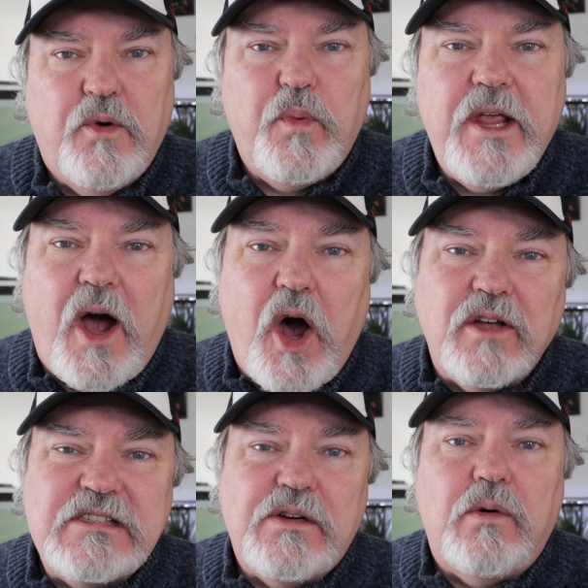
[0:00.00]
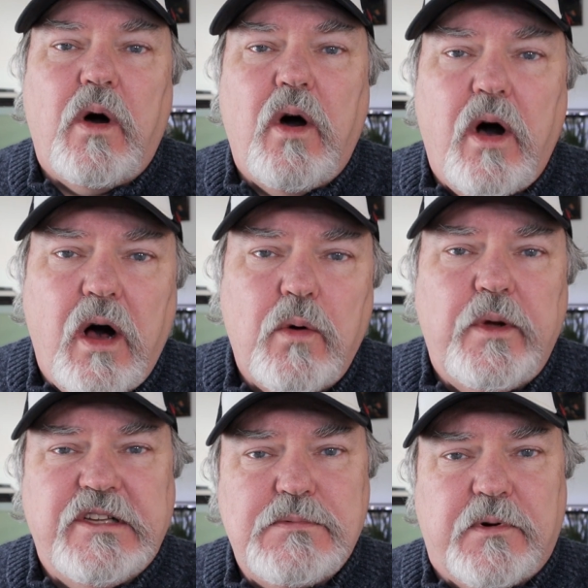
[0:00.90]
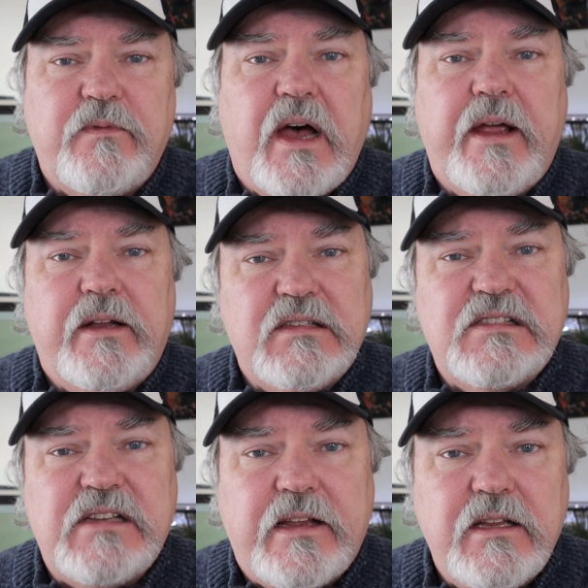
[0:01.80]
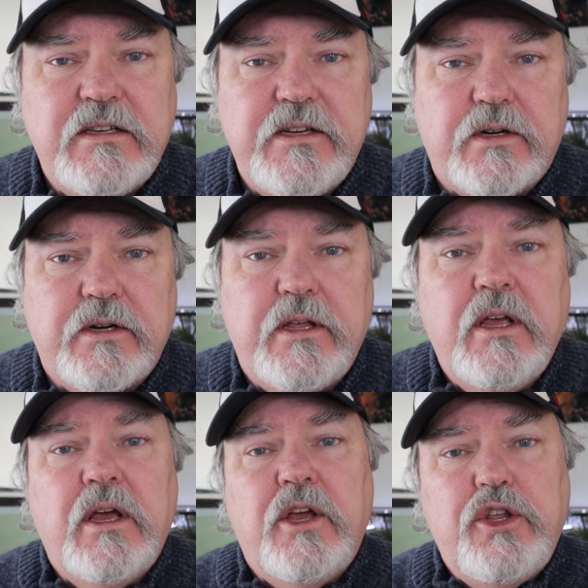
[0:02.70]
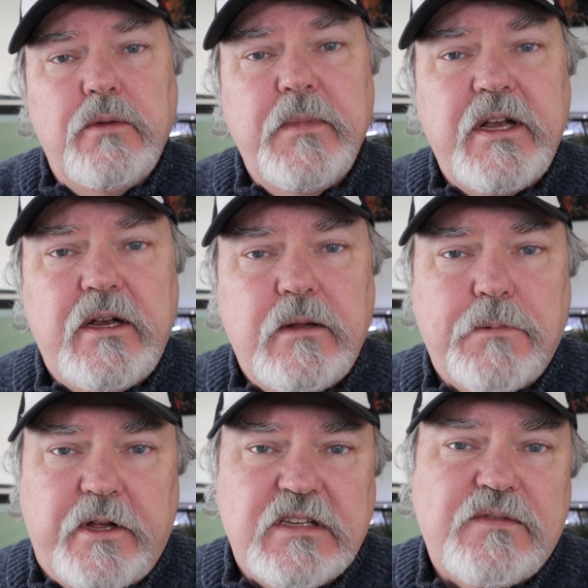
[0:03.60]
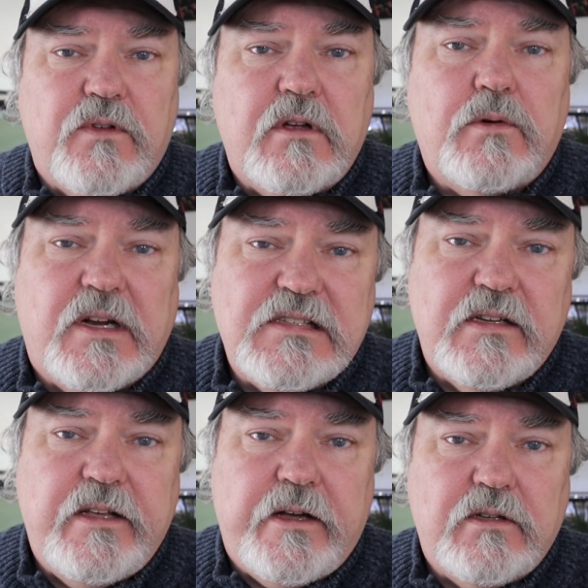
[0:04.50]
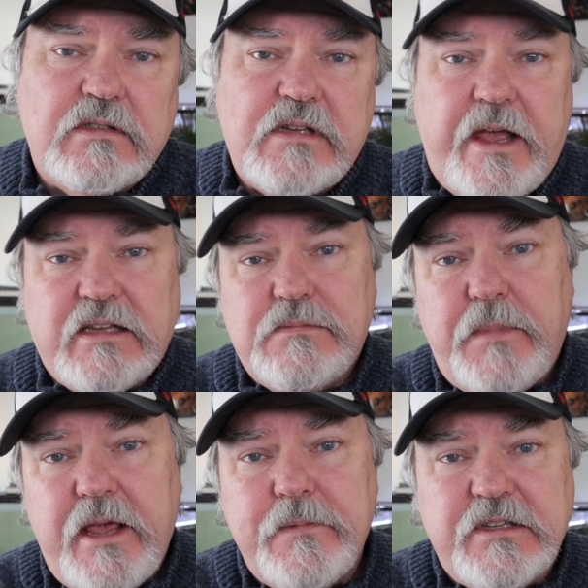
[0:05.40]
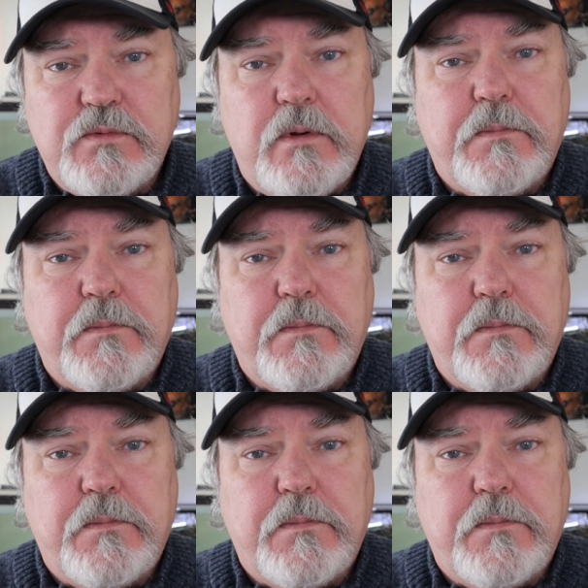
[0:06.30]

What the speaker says: We also always provide a secondary humidity place for the crested geckos. As babies, we